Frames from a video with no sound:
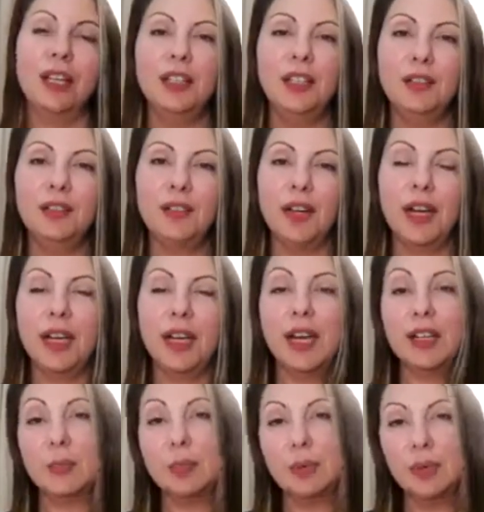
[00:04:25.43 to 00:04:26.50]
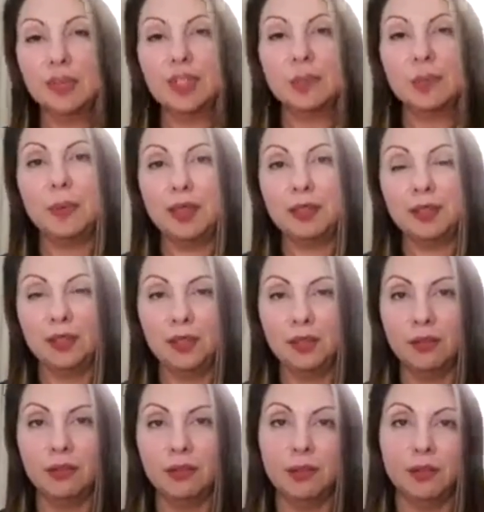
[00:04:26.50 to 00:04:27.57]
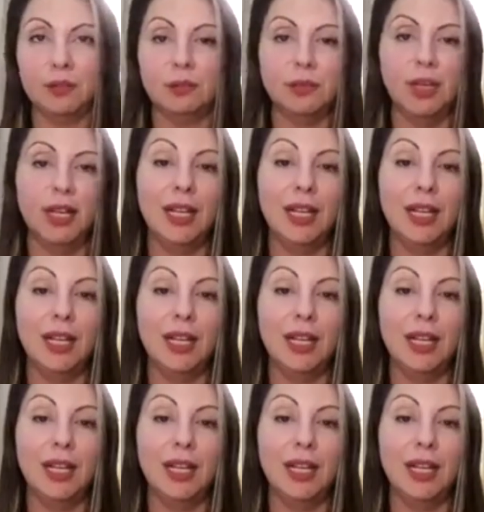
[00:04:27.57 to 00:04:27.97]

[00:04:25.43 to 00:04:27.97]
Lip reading: if I had a prospect in the room,